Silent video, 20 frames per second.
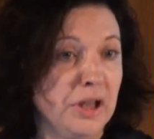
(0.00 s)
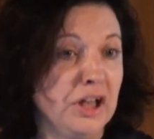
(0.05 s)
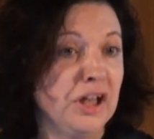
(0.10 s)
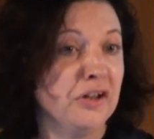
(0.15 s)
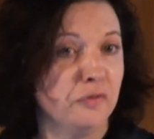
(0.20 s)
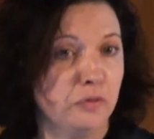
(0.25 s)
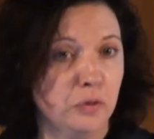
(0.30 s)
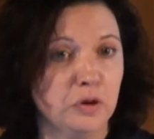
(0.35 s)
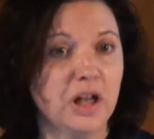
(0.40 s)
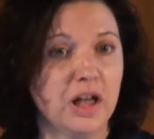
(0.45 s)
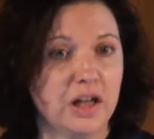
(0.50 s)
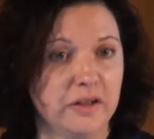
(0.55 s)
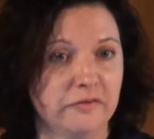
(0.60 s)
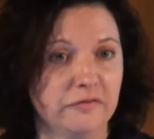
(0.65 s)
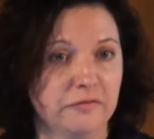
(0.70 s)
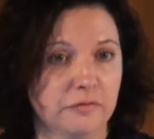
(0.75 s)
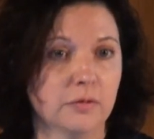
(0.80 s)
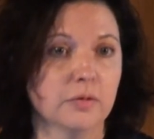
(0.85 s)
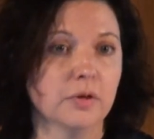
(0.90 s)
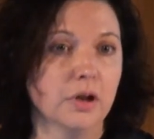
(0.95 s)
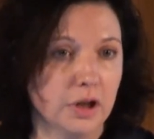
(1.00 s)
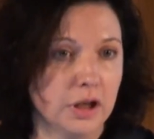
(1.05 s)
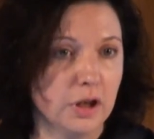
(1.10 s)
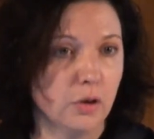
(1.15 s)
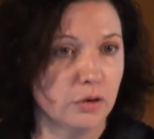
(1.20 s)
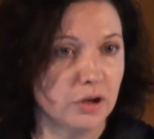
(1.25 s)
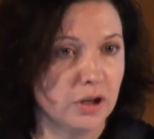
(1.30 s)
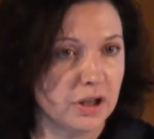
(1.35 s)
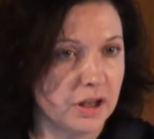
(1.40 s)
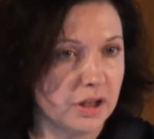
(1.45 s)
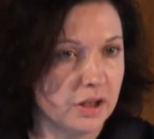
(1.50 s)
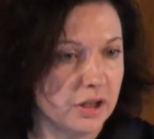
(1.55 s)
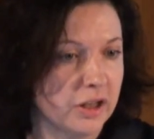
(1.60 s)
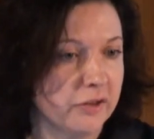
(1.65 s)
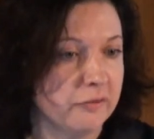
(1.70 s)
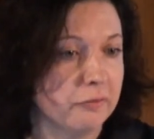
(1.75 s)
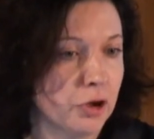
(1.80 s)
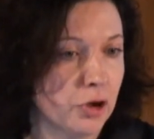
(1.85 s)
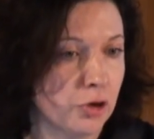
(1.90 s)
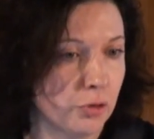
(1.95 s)
meaningful life only
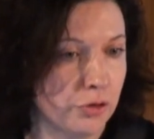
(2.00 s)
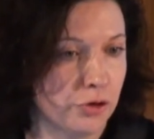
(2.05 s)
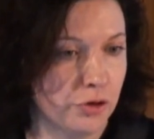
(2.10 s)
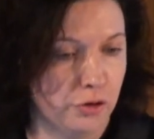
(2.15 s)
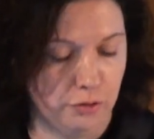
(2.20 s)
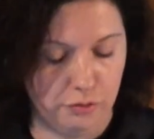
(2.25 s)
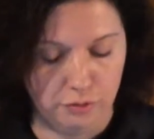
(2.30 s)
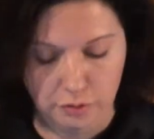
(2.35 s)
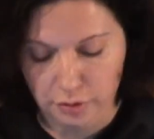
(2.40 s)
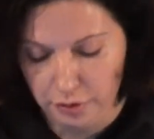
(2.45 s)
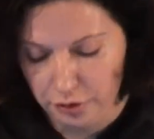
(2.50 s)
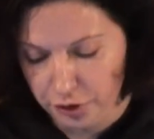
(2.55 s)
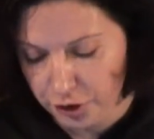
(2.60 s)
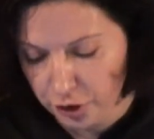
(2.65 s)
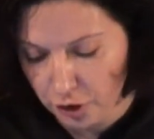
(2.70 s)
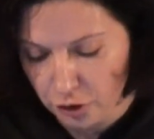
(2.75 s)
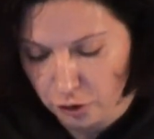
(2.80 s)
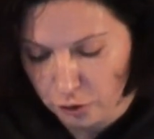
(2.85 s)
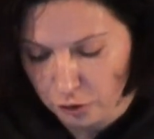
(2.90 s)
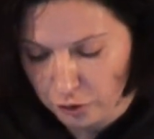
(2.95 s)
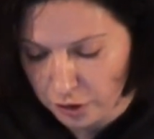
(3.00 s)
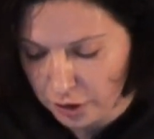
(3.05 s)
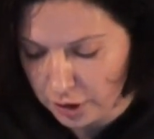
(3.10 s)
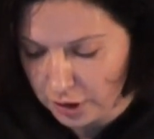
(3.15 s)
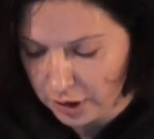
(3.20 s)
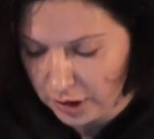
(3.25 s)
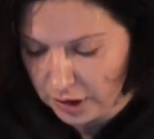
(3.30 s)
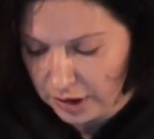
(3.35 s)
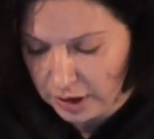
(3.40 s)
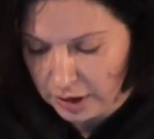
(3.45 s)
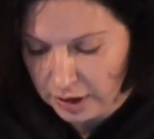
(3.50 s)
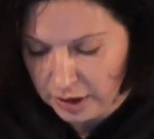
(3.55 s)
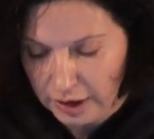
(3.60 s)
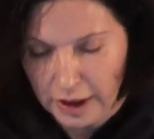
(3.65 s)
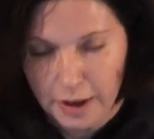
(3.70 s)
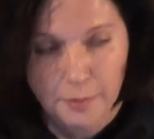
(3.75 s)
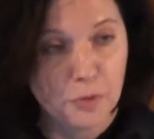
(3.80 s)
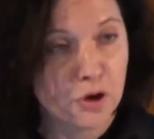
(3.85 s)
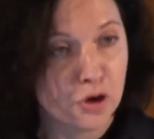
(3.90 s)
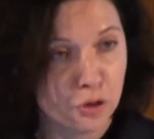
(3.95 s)
if we choose to. So
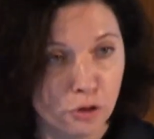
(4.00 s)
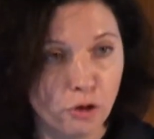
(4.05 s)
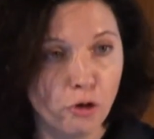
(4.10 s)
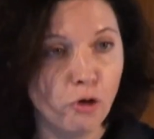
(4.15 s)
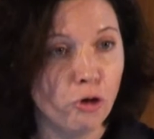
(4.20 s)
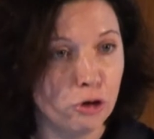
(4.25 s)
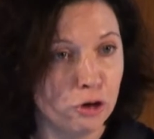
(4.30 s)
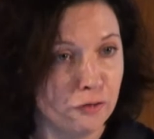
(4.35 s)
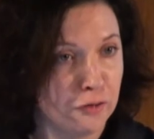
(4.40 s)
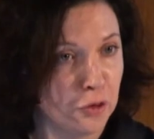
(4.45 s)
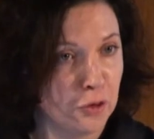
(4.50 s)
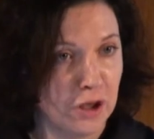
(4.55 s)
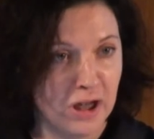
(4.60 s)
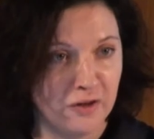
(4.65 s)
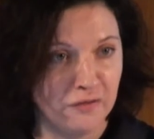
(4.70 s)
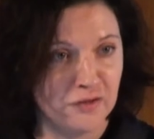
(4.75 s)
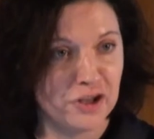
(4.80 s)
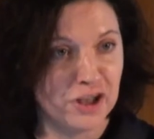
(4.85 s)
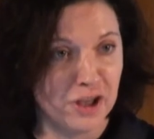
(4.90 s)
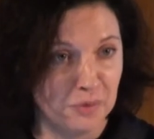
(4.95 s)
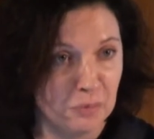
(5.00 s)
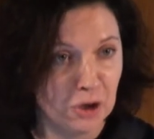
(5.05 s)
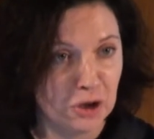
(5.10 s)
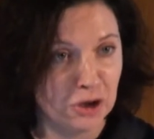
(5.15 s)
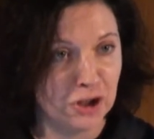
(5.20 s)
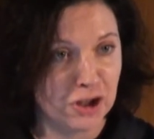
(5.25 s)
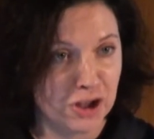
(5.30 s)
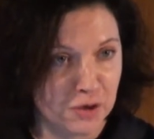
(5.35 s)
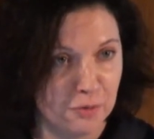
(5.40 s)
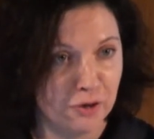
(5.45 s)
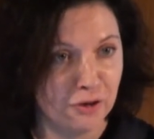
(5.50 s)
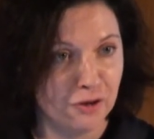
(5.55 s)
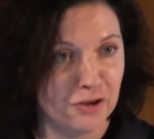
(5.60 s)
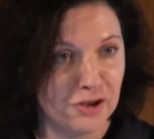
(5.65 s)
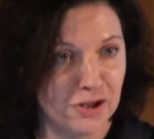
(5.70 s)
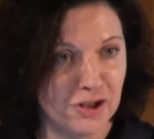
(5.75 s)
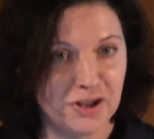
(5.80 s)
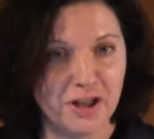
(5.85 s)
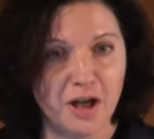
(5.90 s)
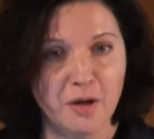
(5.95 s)
I'm sure all of you have similar
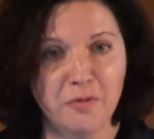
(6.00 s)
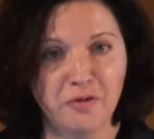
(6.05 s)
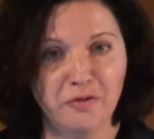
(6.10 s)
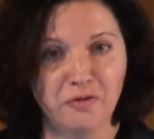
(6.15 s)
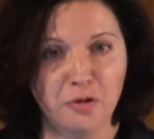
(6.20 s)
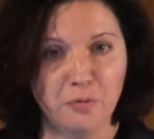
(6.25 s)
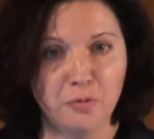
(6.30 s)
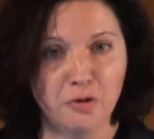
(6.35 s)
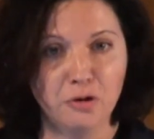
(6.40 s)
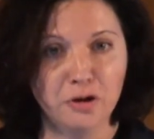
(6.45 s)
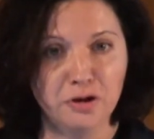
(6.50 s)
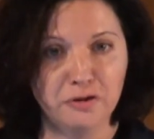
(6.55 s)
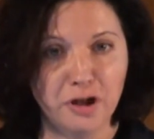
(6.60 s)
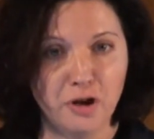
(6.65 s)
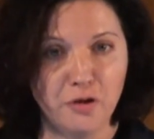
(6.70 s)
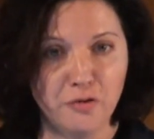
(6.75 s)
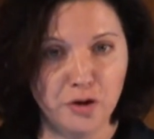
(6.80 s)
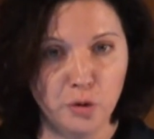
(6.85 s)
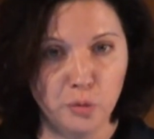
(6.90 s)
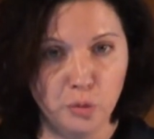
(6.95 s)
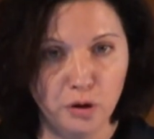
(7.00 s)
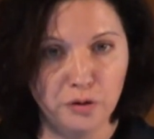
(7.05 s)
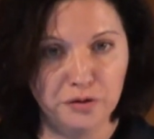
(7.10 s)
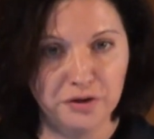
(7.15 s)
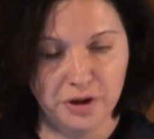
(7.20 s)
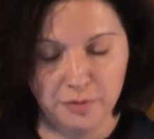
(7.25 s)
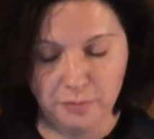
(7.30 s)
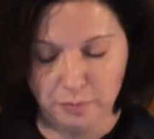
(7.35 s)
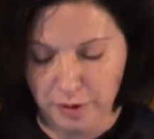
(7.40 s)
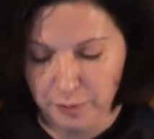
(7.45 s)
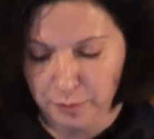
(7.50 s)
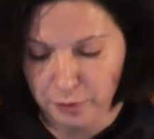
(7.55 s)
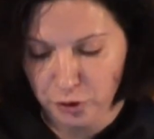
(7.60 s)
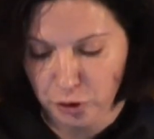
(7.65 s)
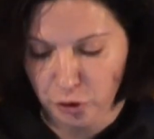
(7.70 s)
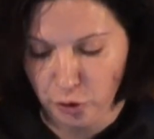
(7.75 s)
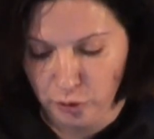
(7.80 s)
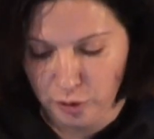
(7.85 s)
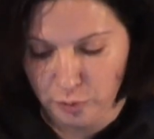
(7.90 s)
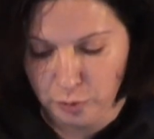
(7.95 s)
experiences coming from all around the world and
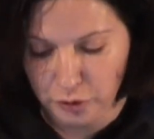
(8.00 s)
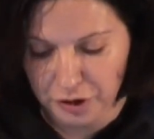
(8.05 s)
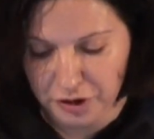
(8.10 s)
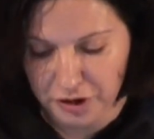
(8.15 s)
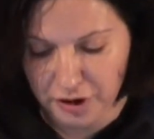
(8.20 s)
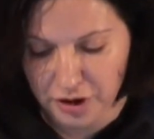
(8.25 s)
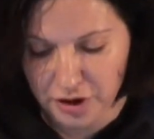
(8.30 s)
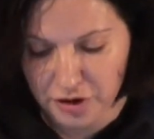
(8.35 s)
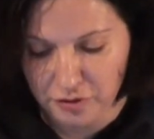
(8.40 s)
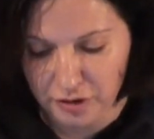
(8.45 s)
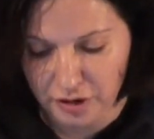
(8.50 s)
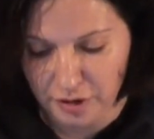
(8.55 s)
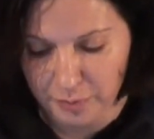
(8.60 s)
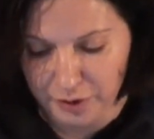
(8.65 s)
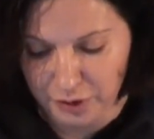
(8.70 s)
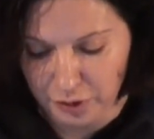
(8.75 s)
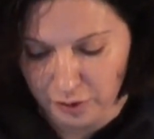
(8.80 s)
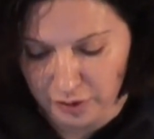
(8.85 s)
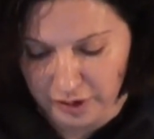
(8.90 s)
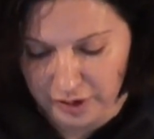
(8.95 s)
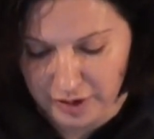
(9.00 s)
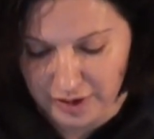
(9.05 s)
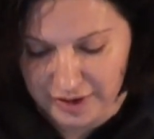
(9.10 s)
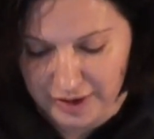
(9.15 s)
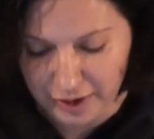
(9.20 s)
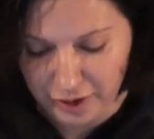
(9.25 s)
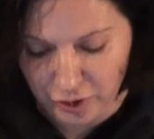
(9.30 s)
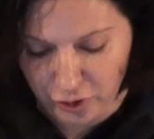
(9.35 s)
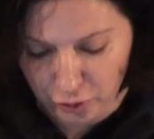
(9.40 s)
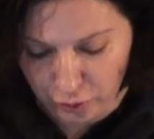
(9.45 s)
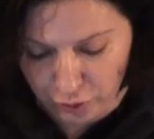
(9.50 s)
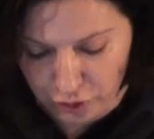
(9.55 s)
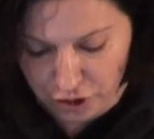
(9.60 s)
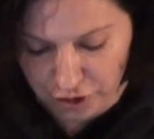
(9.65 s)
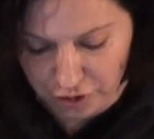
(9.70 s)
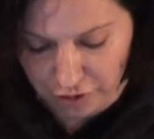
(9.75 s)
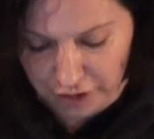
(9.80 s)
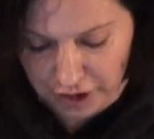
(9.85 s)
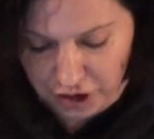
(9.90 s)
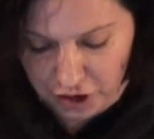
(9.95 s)
people who were born in Israel but only second,
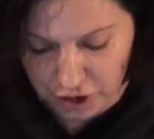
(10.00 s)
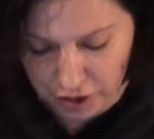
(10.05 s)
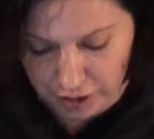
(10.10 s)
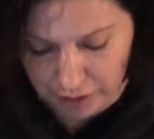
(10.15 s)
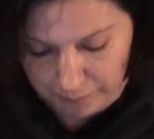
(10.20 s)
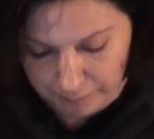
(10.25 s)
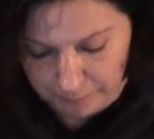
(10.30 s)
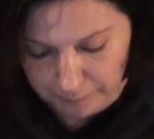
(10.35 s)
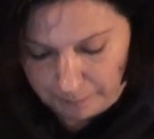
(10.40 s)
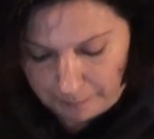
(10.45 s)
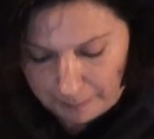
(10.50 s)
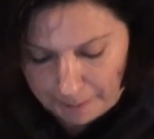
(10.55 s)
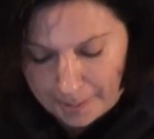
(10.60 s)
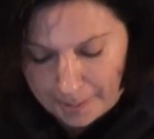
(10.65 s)
third generation.